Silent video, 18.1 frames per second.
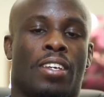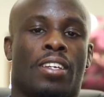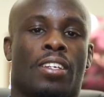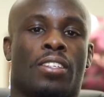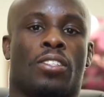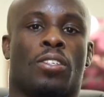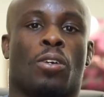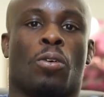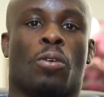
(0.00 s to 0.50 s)

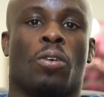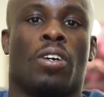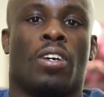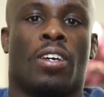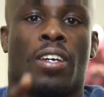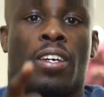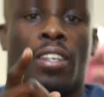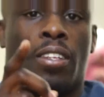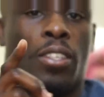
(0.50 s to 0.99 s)
So
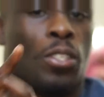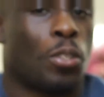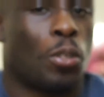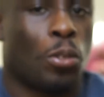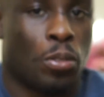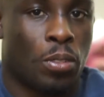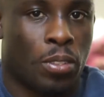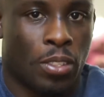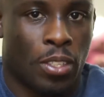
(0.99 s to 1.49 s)
this
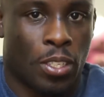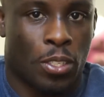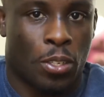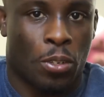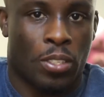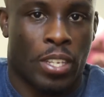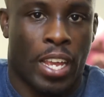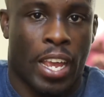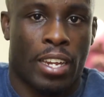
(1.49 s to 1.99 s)
goes
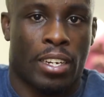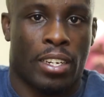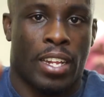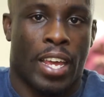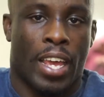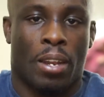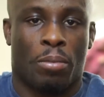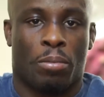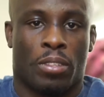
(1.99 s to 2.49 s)
hand in
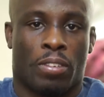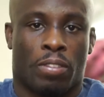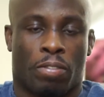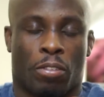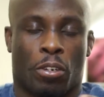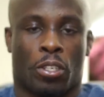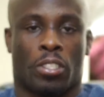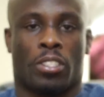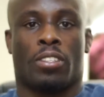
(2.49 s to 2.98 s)
hand with
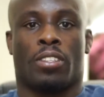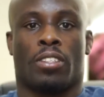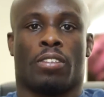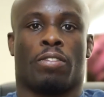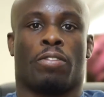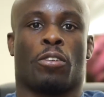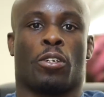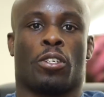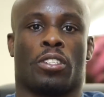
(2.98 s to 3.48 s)
the
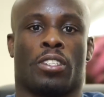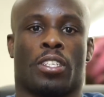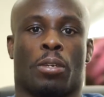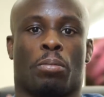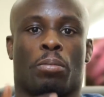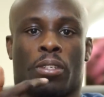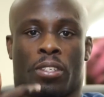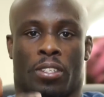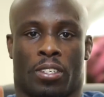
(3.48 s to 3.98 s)
first tip.
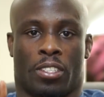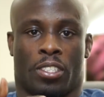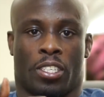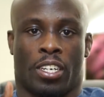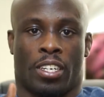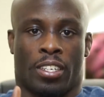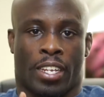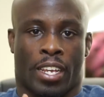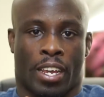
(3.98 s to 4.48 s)

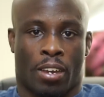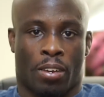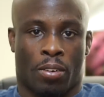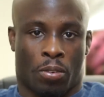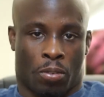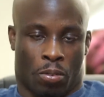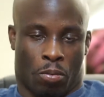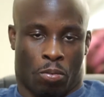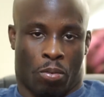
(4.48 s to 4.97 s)
Chin down,
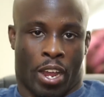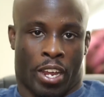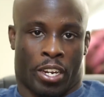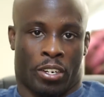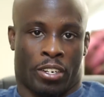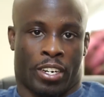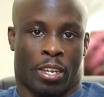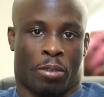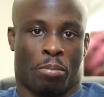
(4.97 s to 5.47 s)
rock
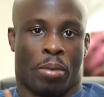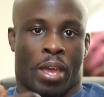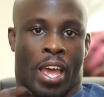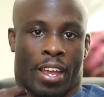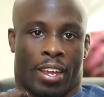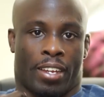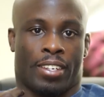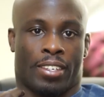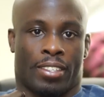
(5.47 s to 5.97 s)
your neck
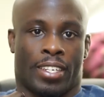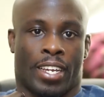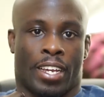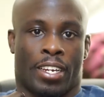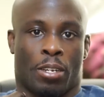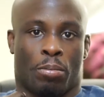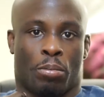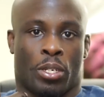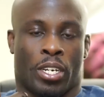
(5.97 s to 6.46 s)
back,
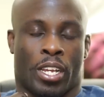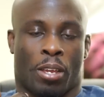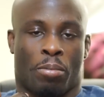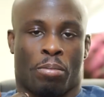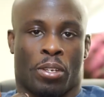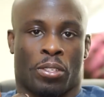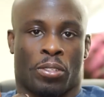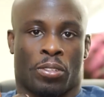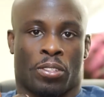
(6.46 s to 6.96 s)
tighten up your neck
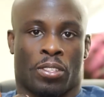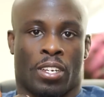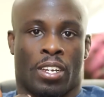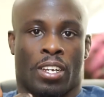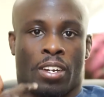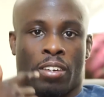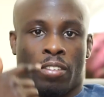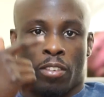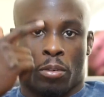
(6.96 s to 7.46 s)
muscles.
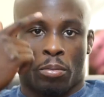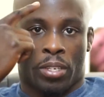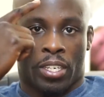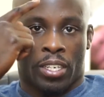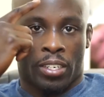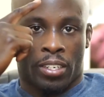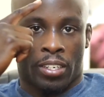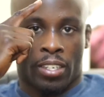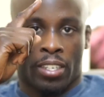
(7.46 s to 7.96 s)
From
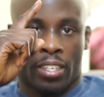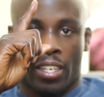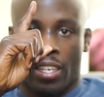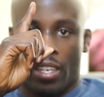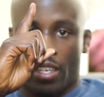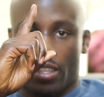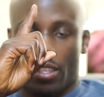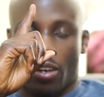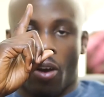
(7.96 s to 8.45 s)
here,
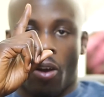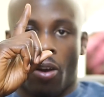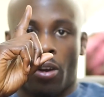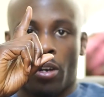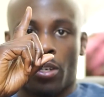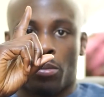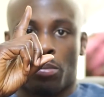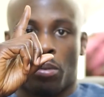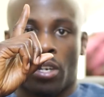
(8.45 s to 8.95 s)
the
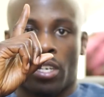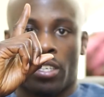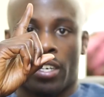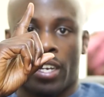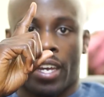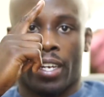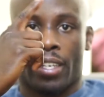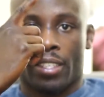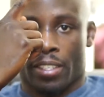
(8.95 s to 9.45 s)
hardest part of your
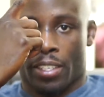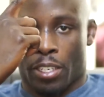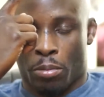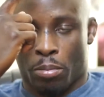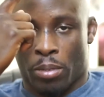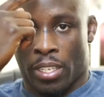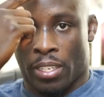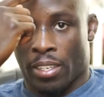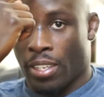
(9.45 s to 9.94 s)
head is going
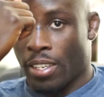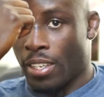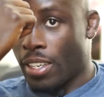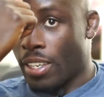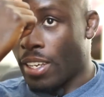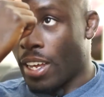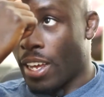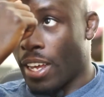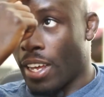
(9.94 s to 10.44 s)

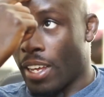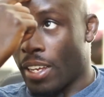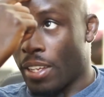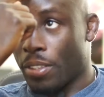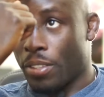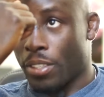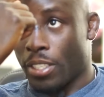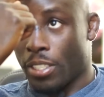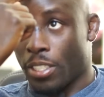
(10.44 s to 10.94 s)

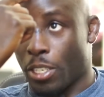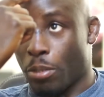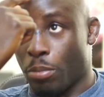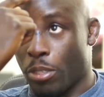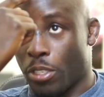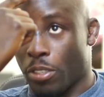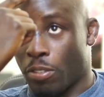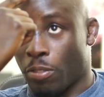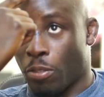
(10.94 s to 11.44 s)
to be
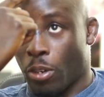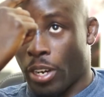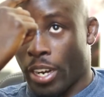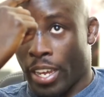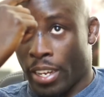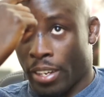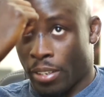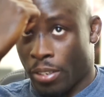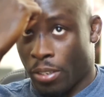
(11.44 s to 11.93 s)
your
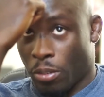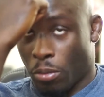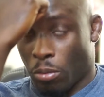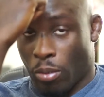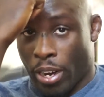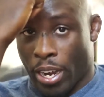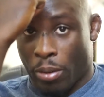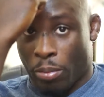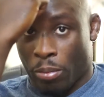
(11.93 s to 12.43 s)
forehead,
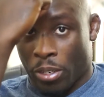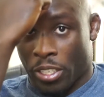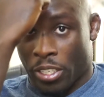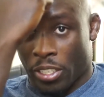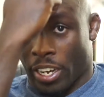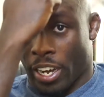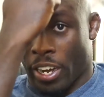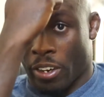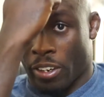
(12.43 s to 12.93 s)
right where
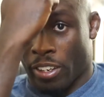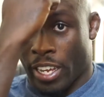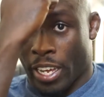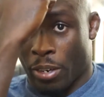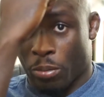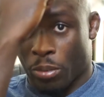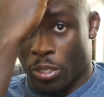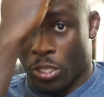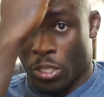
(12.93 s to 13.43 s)
your
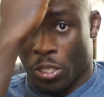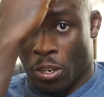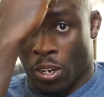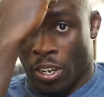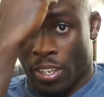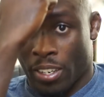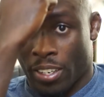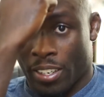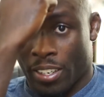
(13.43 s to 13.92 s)
hairline would start.